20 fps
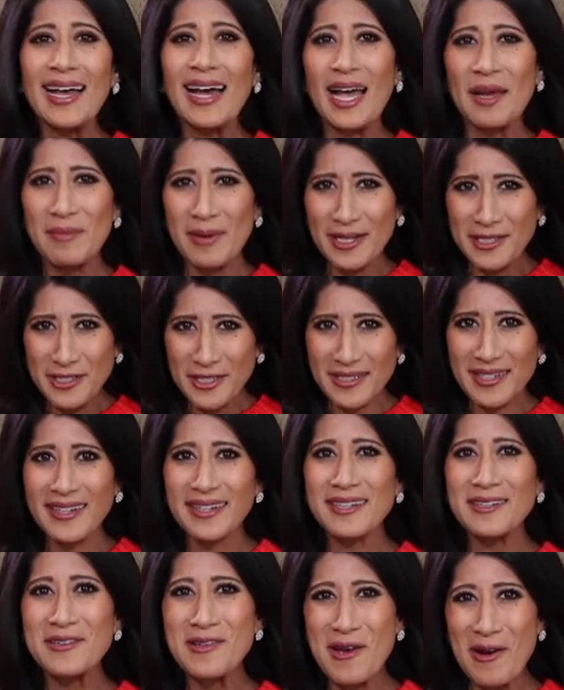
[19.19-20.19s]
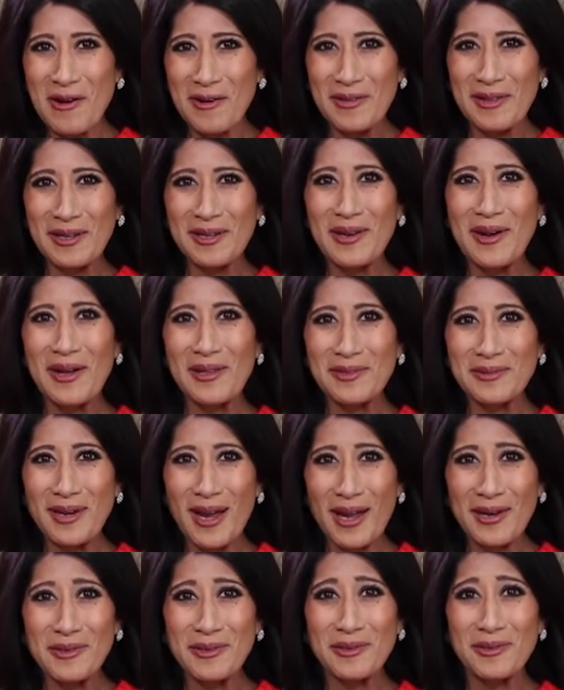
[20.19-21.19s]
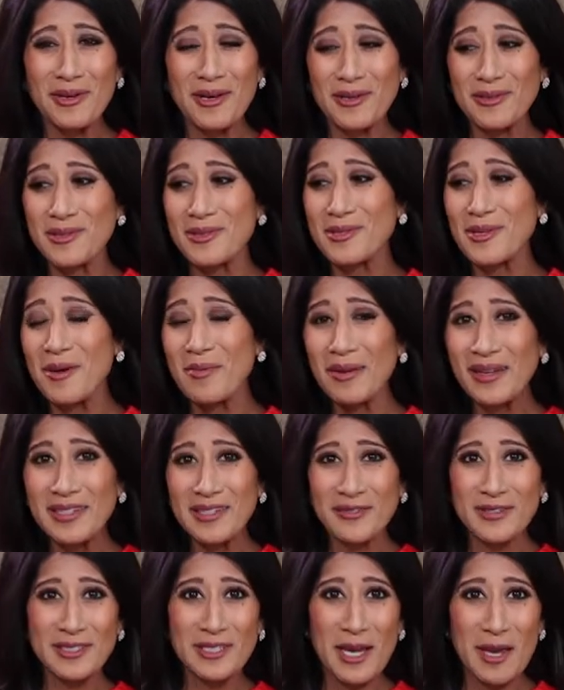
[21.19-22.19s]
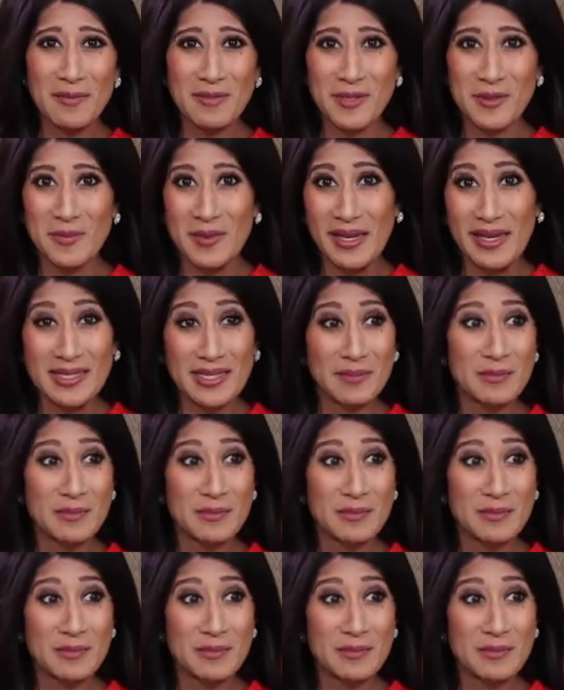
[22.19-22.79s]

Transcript: I bet you didn't know that Colorado grows so many different types of beans.